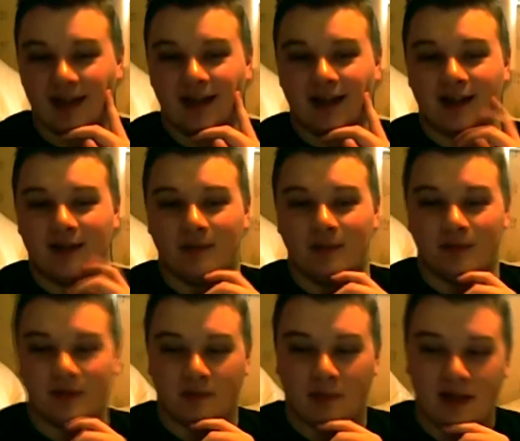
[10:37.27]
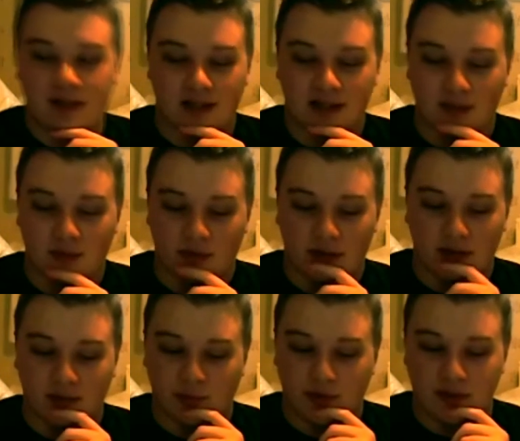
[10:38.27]
So basically what
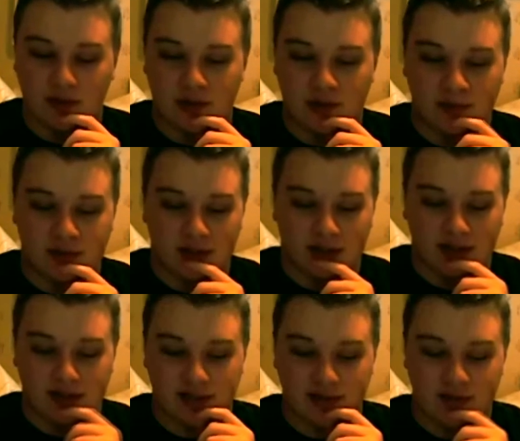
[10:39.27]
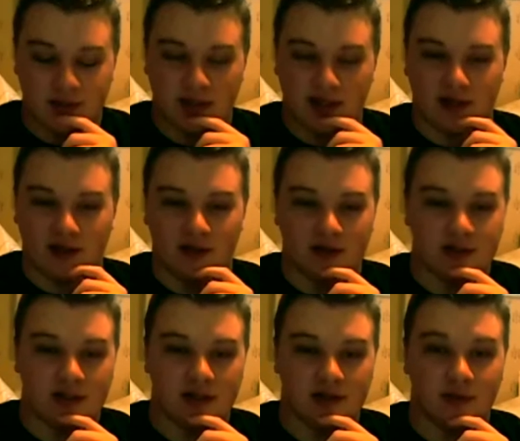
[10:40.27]
YouTube has done is they've just been a lot tighter on
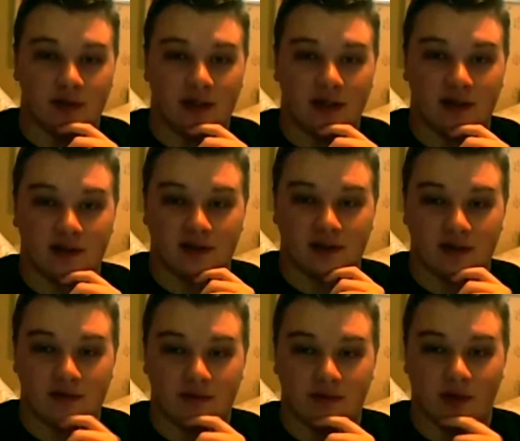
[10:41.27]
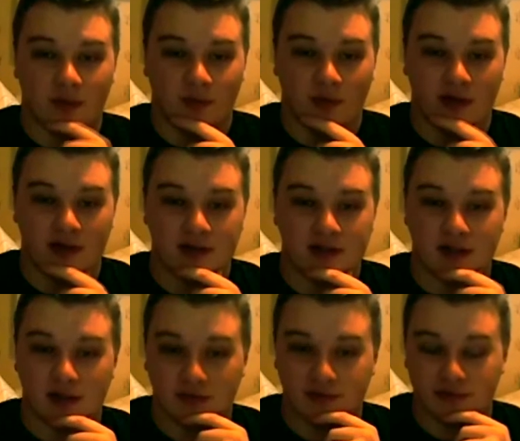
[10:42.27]
their kind of copyright stuff,
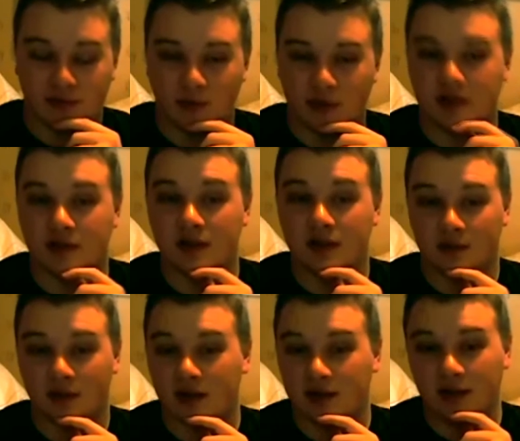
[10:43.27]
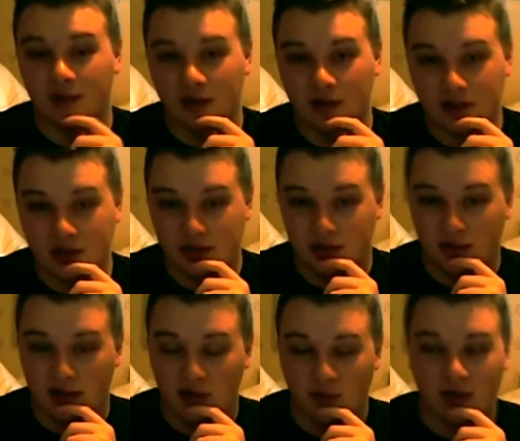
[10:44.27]
which is they really should do anyway,
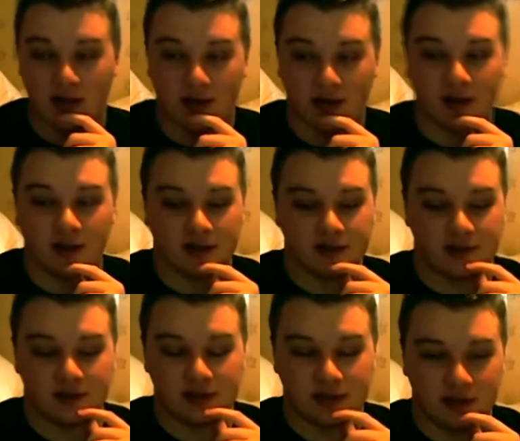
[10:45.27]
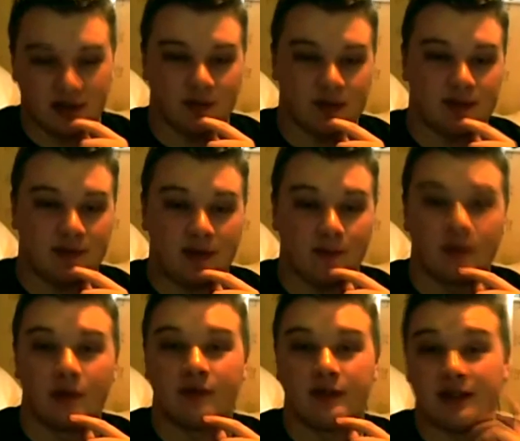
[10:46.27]
because there is, you know, stuff like movies
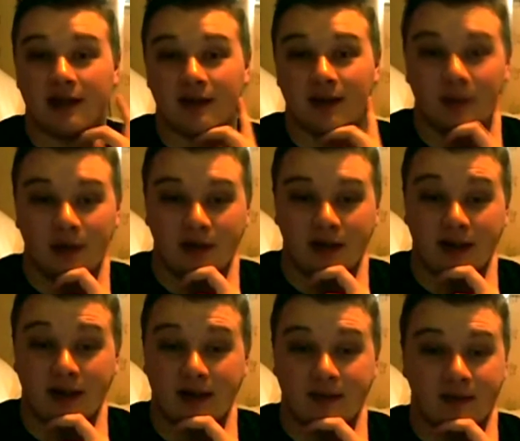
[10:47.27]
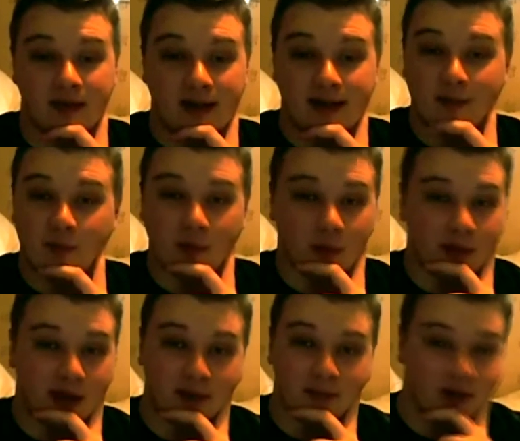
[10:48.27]
getting uploaded and then people making
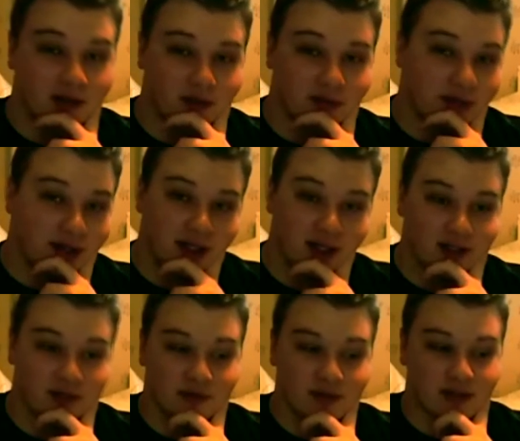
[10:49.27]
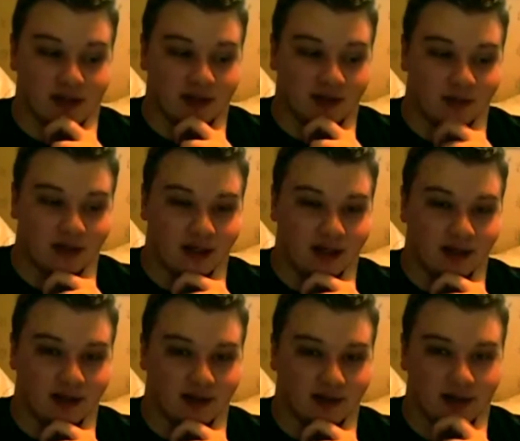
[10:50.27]
money off it, and that's obviously completely
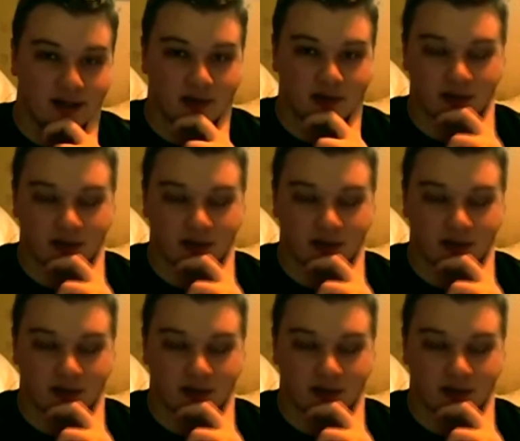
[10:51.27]
illegal.